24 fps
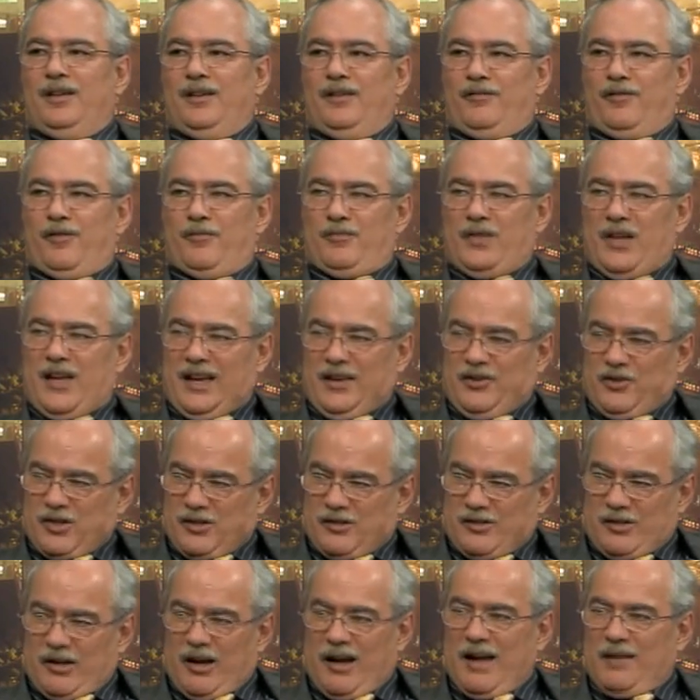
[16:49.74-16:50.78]
from the
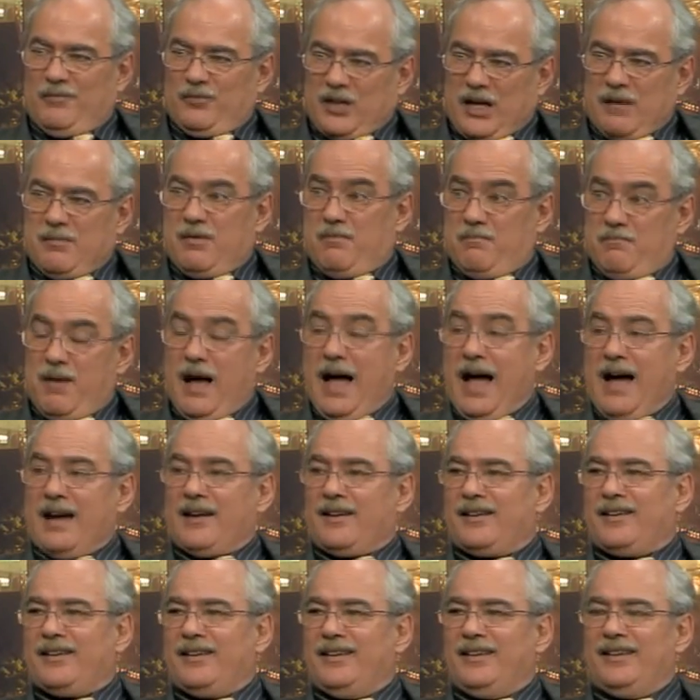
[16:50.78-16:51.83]
ancient times coming
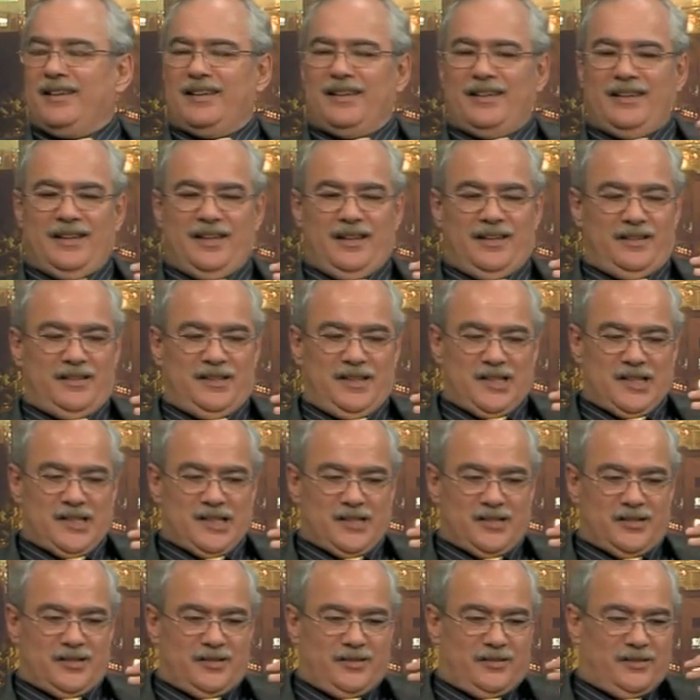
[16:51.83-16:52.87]
back in
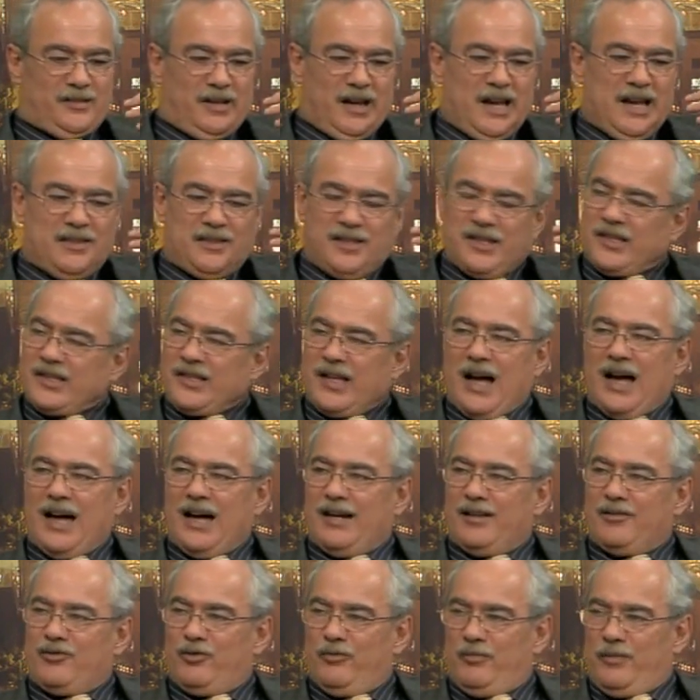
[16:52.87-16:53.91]
this great
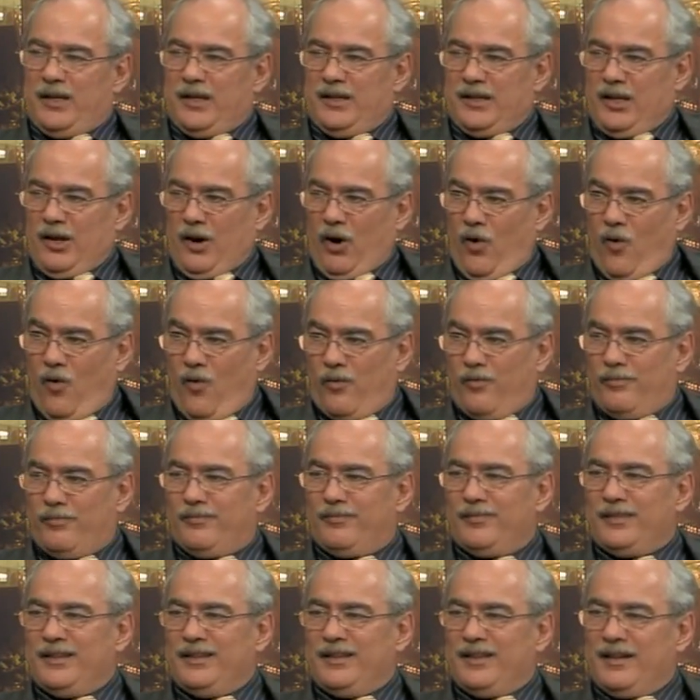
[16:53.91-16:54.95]
desire to be in their
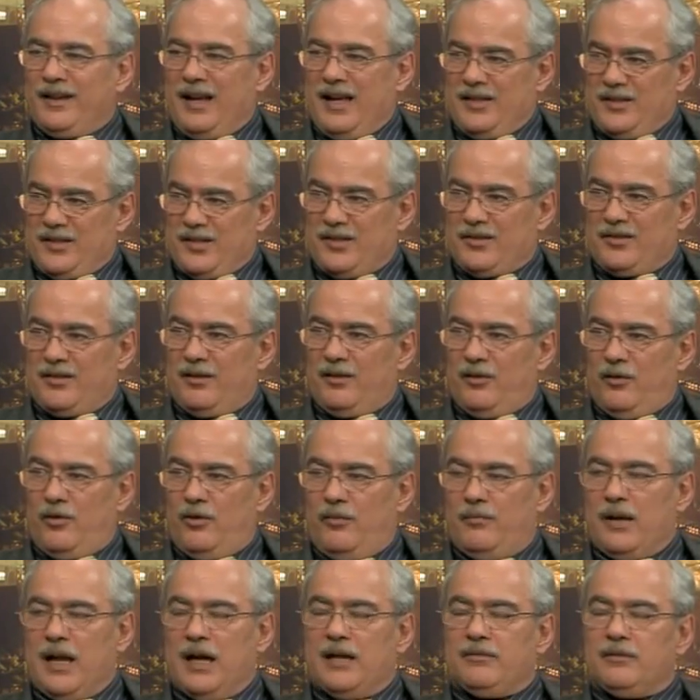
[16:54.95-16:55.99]
home, in their ancestral
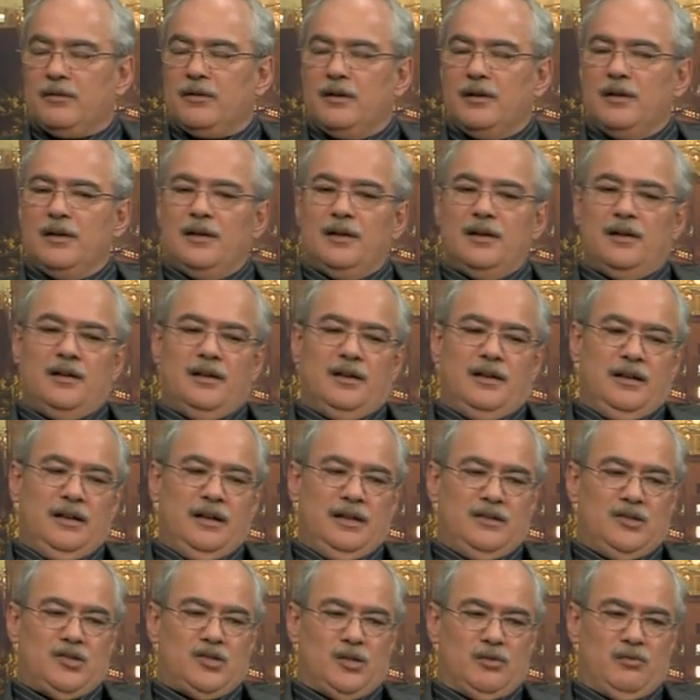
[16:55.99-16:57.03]
homeland.
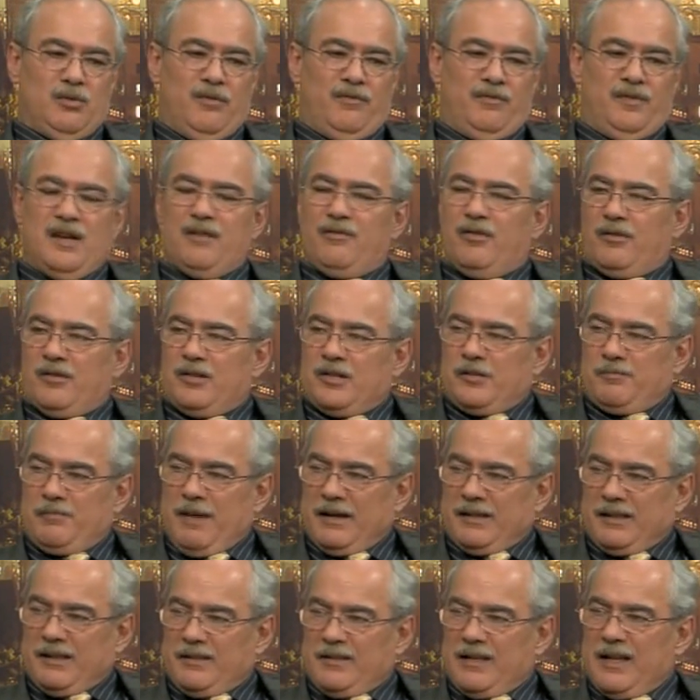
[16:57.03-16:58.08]
And so we've never
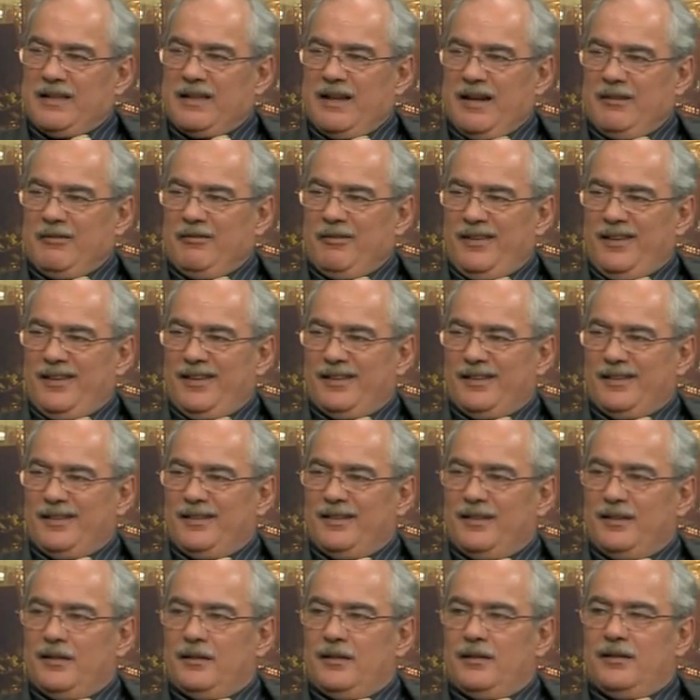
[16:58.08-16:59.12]
respected that idea.
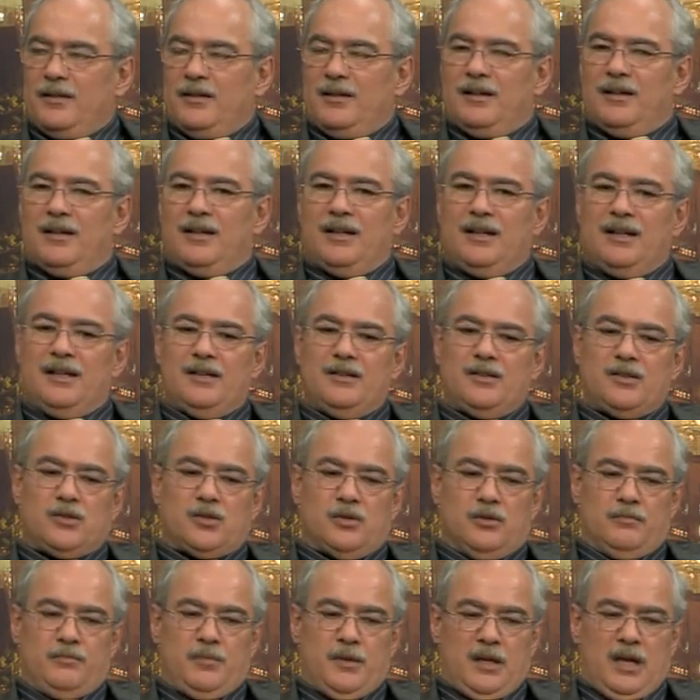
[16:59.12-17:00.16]

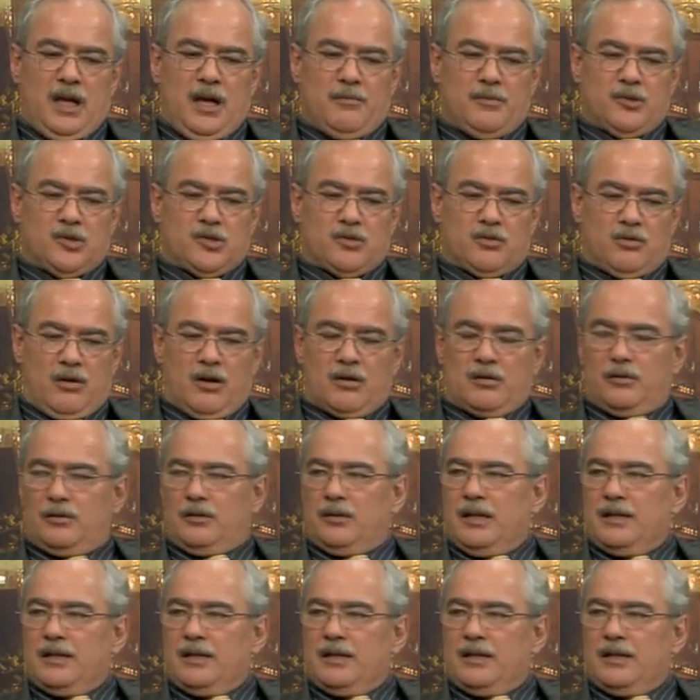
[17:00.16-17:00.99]
So it became a struggle.